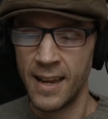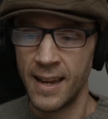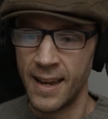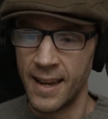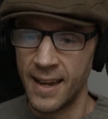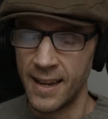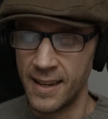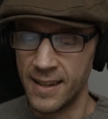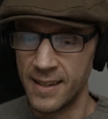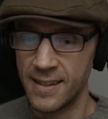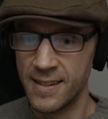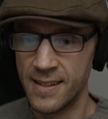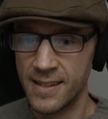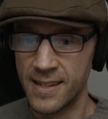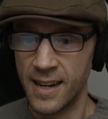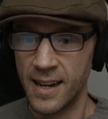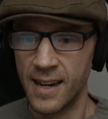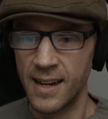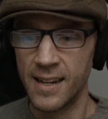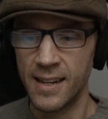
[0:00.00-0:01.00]
and
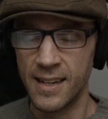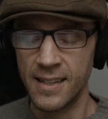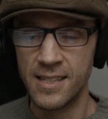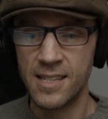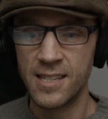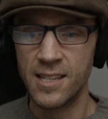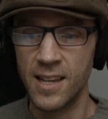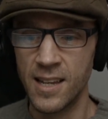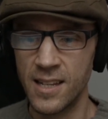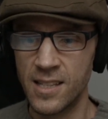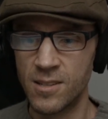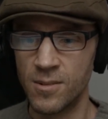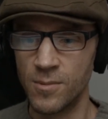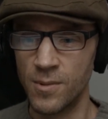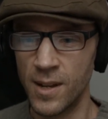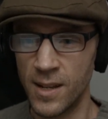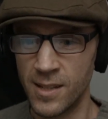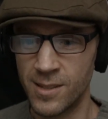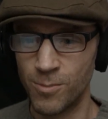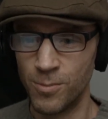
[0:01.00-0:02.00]
uh, it's it's
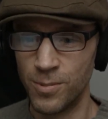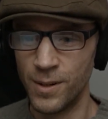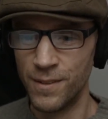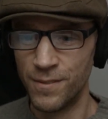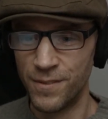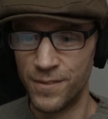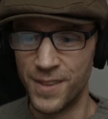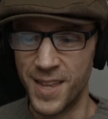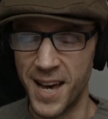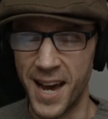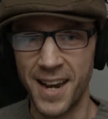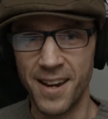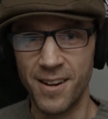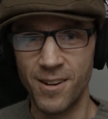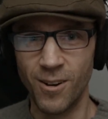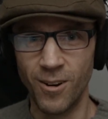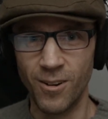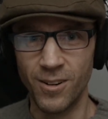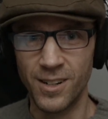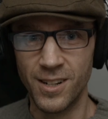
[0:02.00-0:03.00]
it's with that
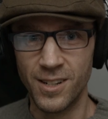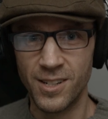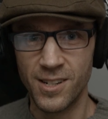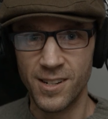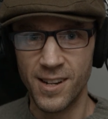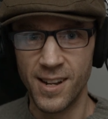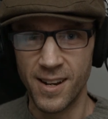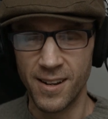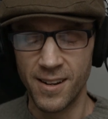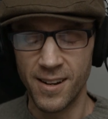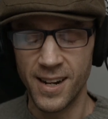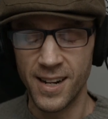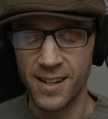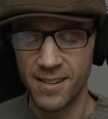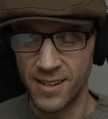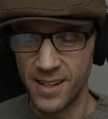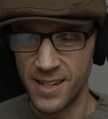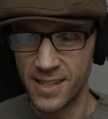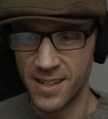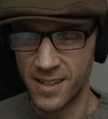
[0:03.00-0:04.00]
knowledge that I
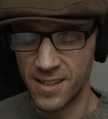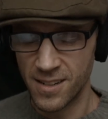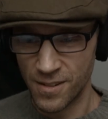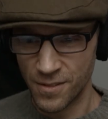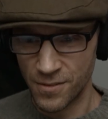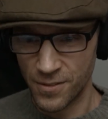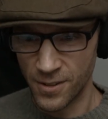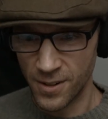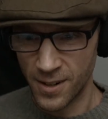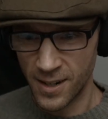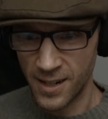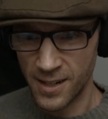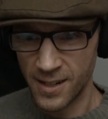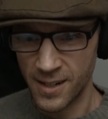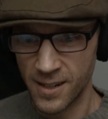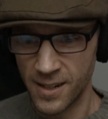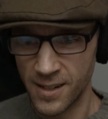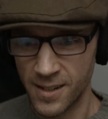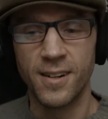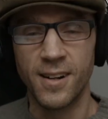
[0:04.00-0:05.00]
identify.
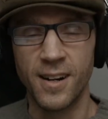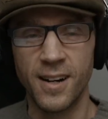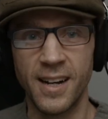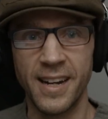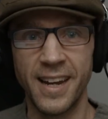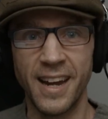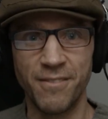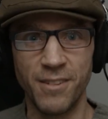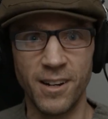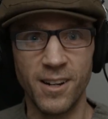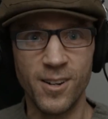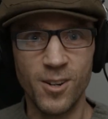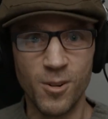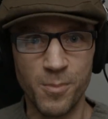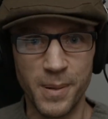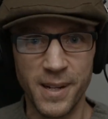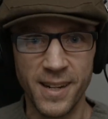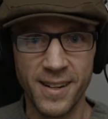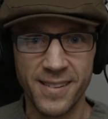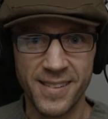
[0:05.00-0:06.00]
I have a little
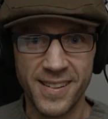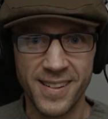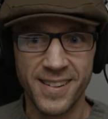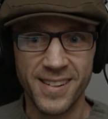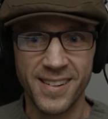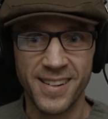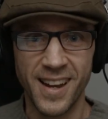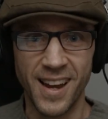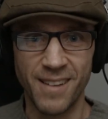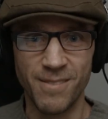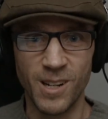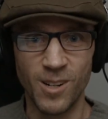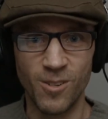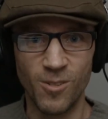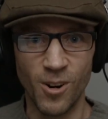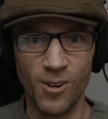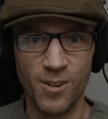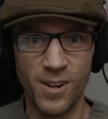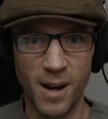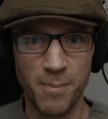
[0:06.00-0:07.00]
bit, having
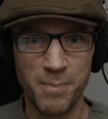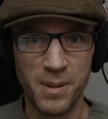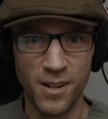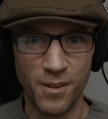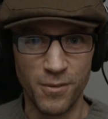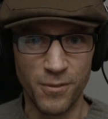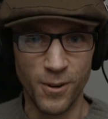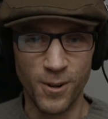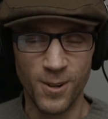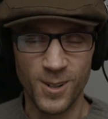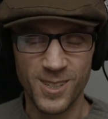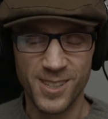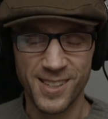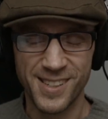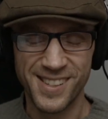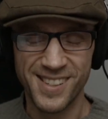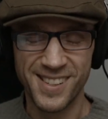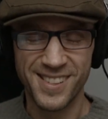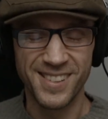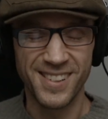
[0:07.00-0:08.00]
grown up in the
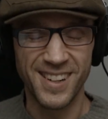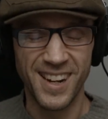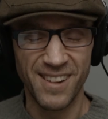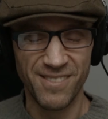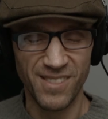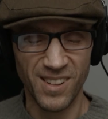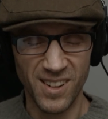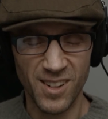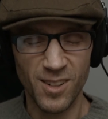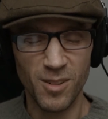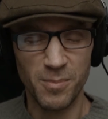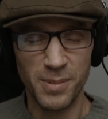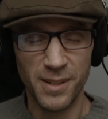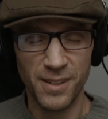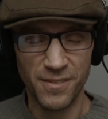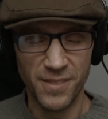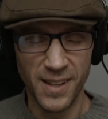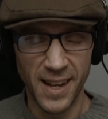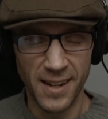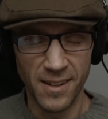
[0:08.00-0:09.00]
forest. I have a little bit
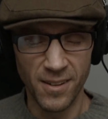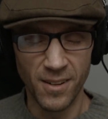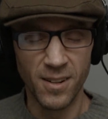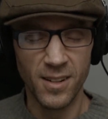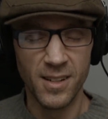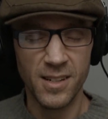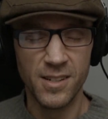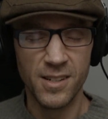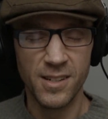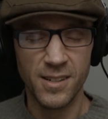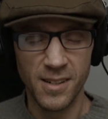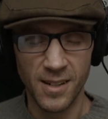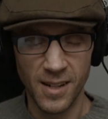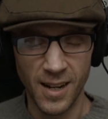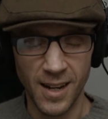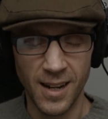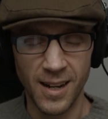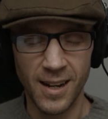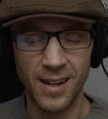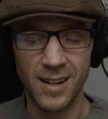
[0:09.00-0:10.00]
of that knowledge,
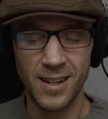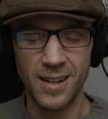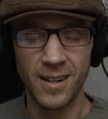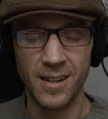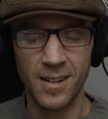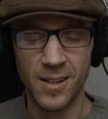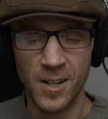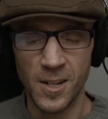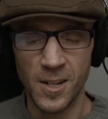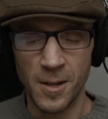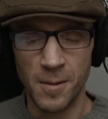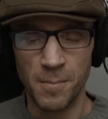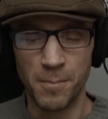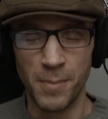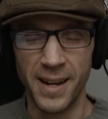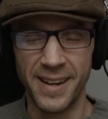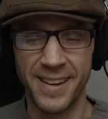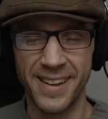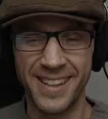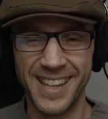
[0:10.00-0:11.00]
uh,
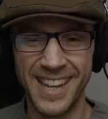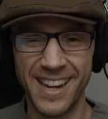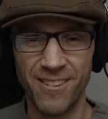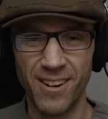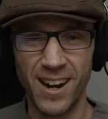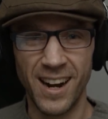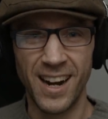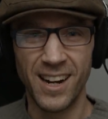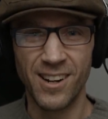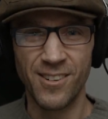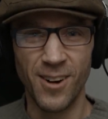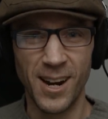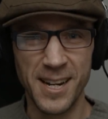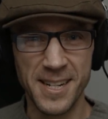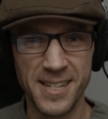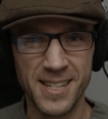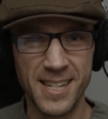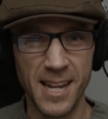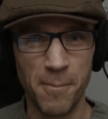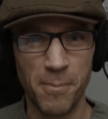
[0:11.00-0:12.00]
but there are
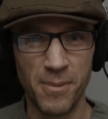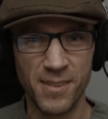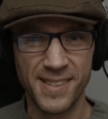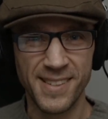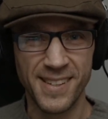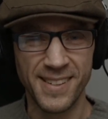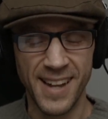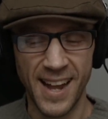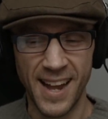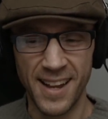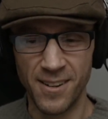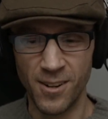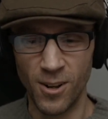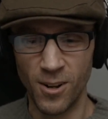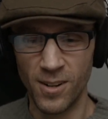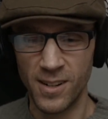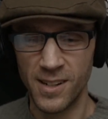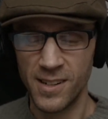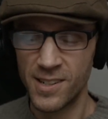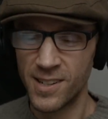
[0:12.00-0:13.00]
great depths to that
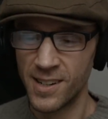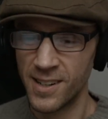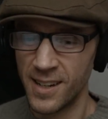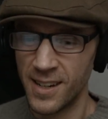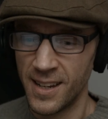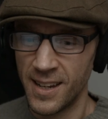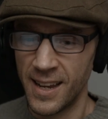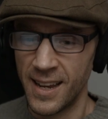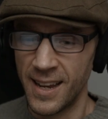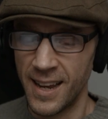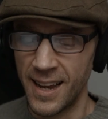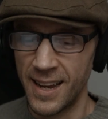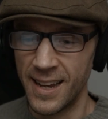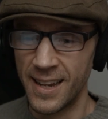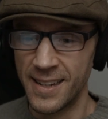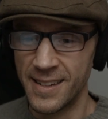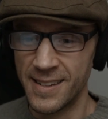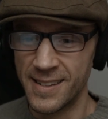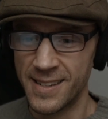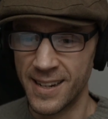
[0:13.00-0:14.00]
knowledge,
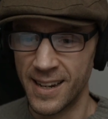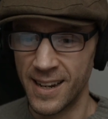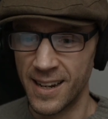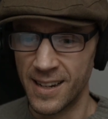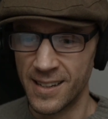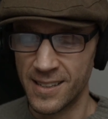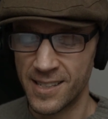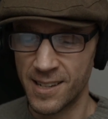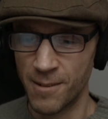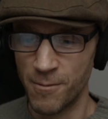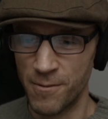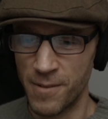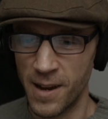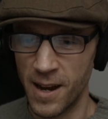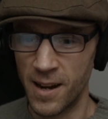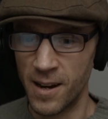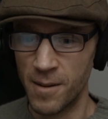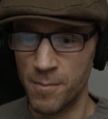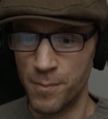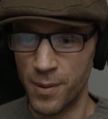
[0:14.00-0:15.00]
and uh, some of
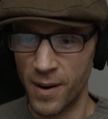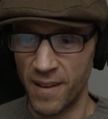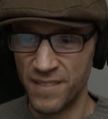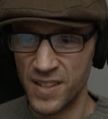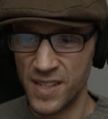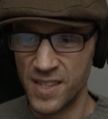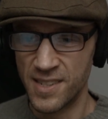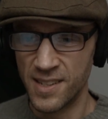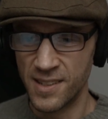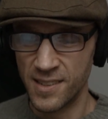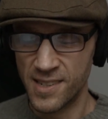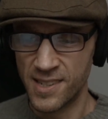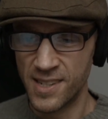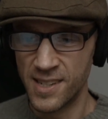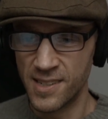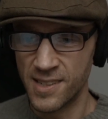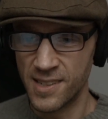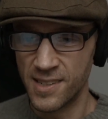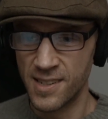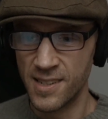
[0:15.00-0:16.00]
our brothers and
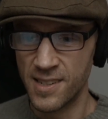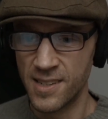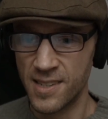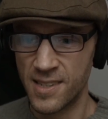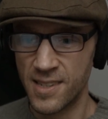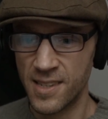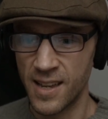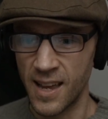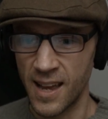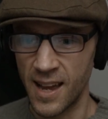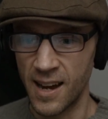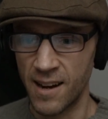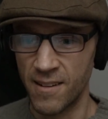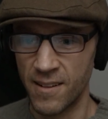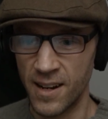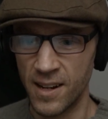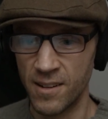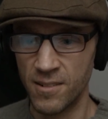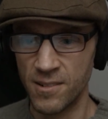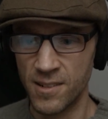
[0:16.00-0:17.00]
sisters,
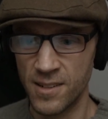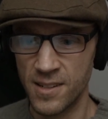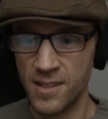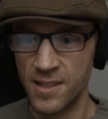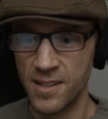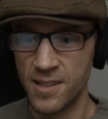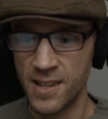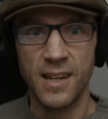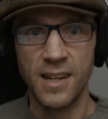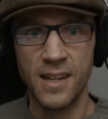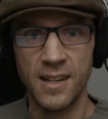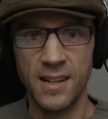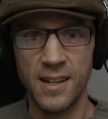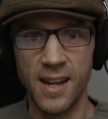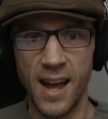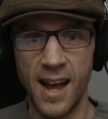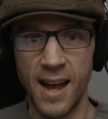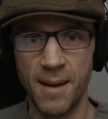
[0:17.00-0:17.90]
our elders in the